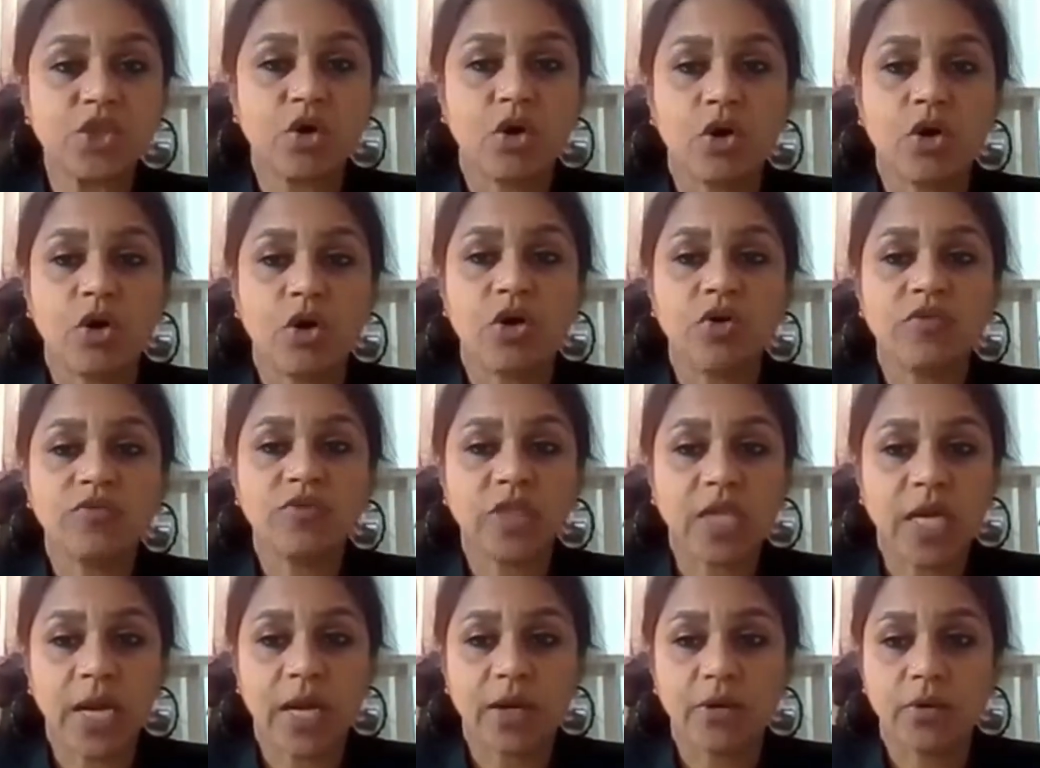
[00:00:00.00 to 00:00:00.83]
of
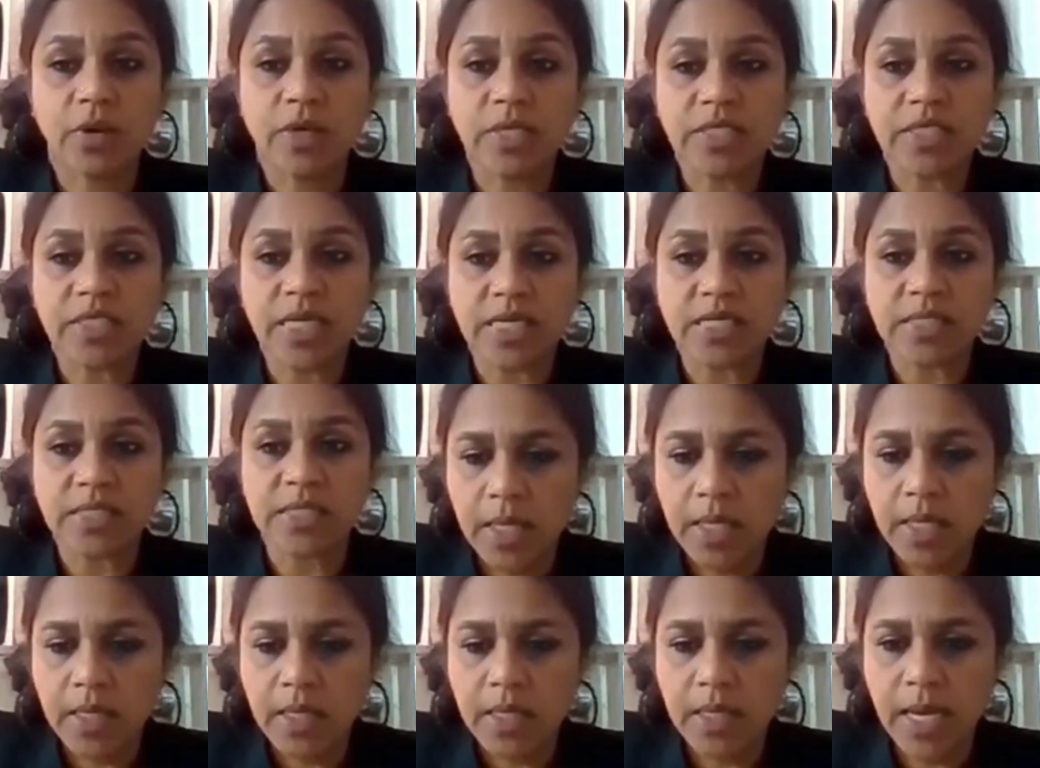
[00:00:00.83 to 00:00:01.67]
thyroid
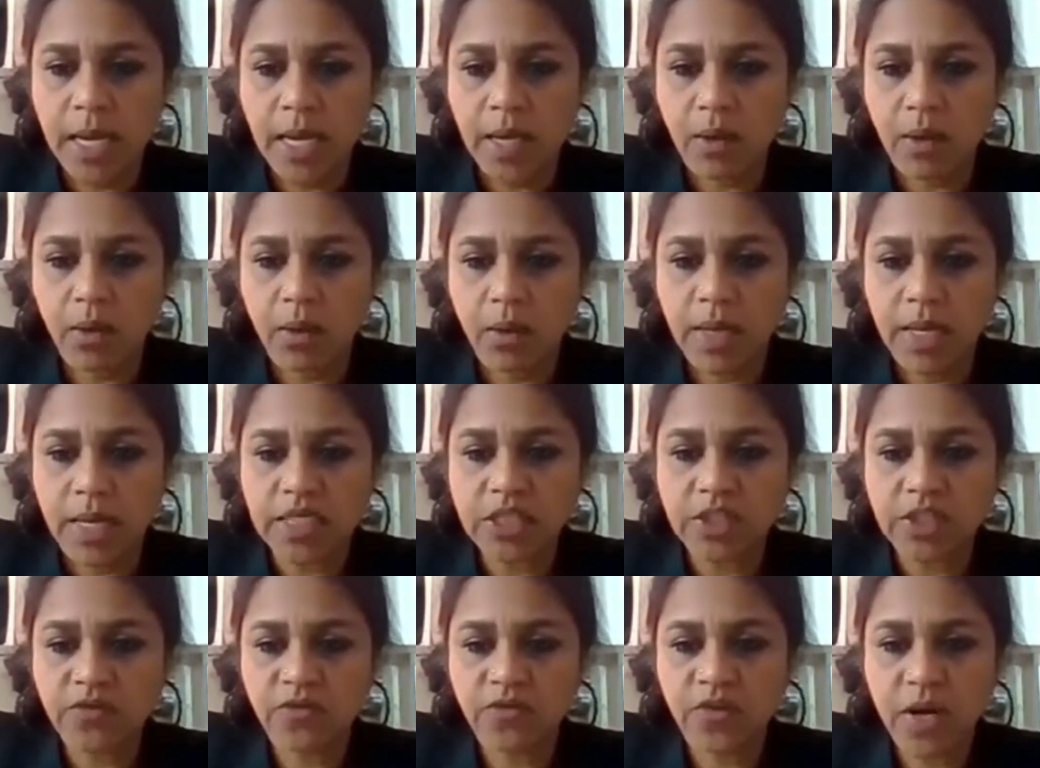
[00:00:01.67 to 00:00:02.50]
testing. Now,
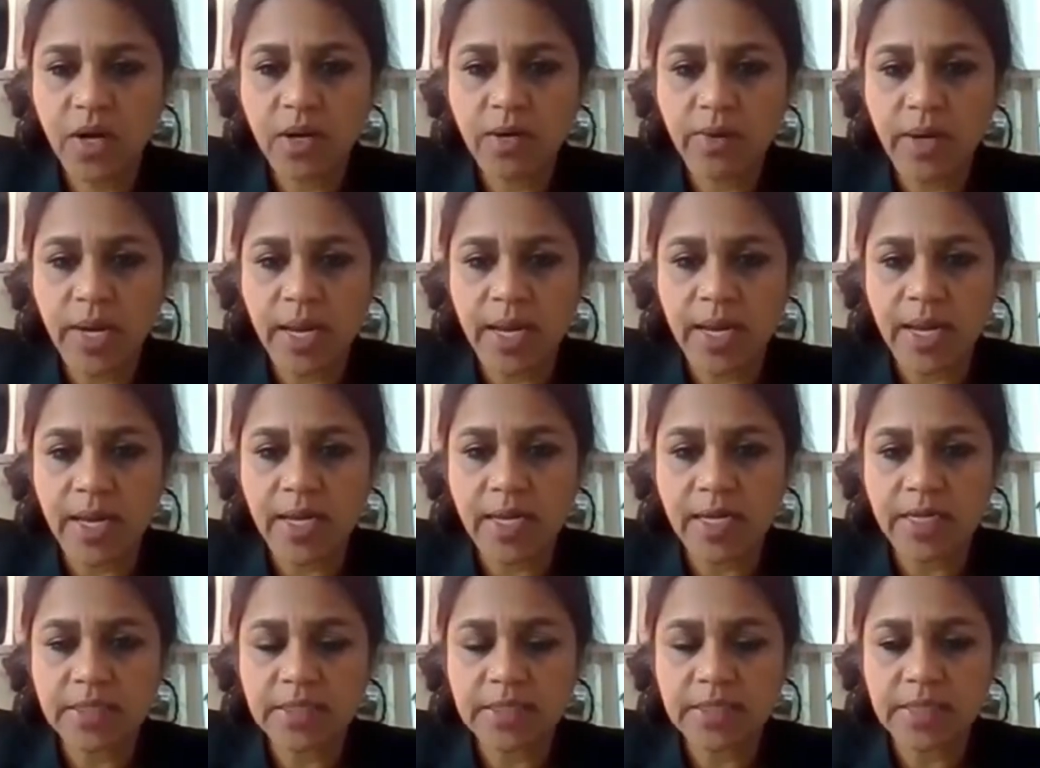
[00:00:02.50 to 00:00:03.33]
as far
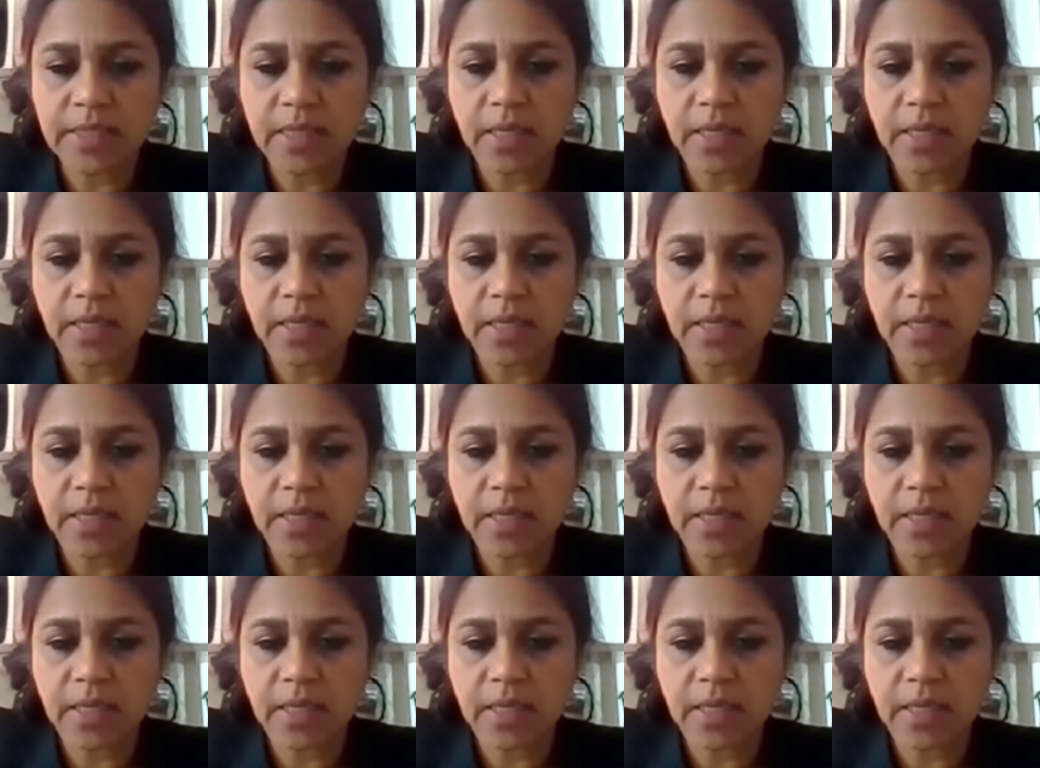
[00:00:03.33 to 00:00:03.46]
as